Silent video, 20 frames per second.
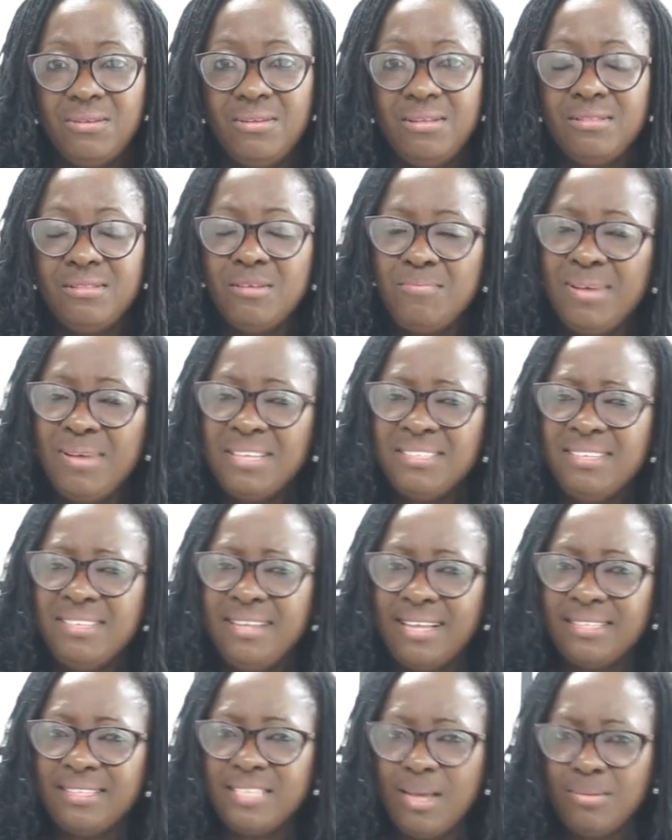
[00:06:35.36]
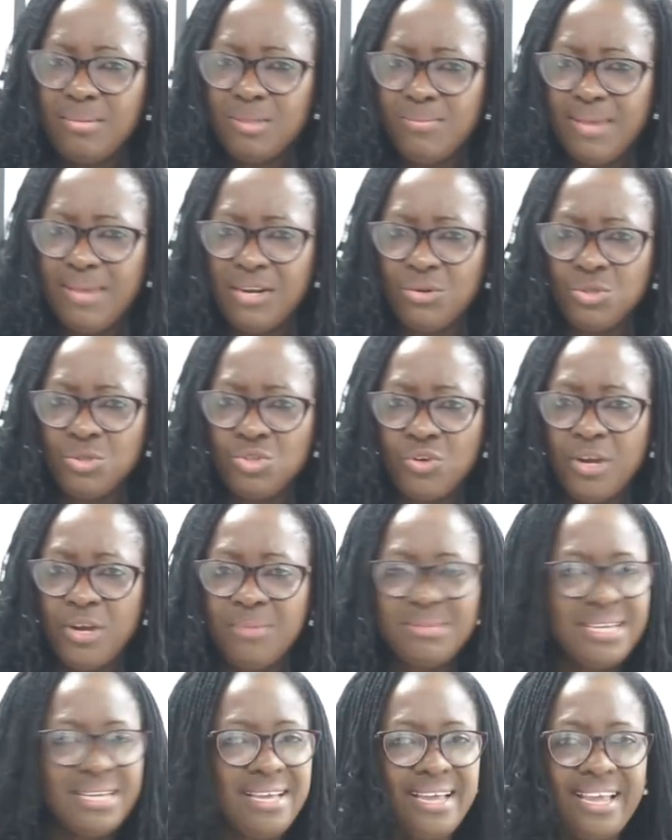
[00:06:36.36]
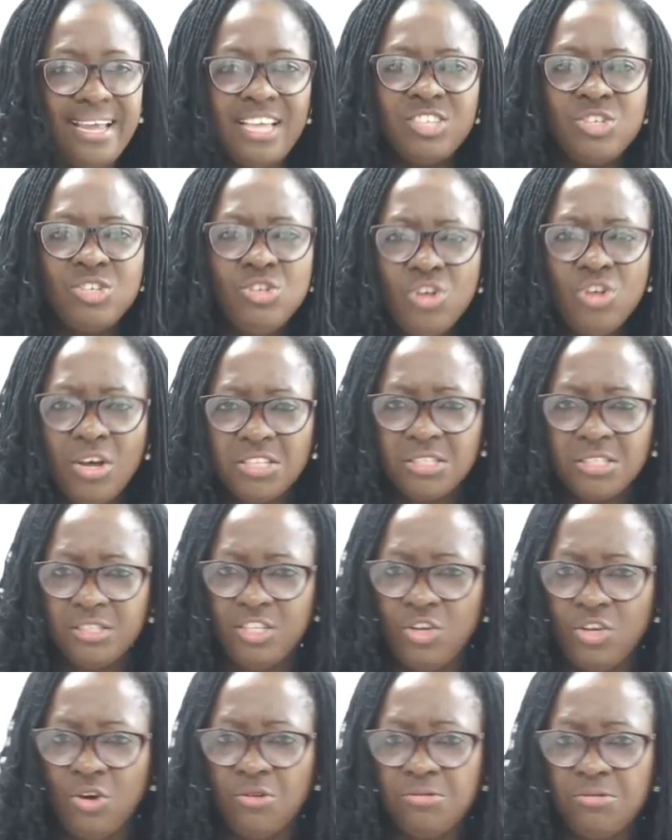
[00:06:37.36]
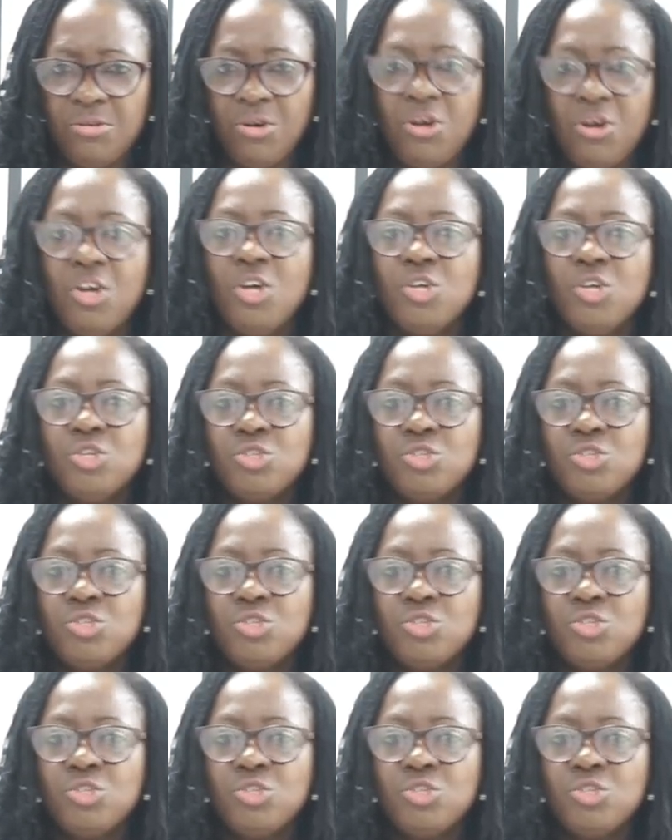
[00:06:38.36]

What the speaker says: The person that types the manuscript is not the author.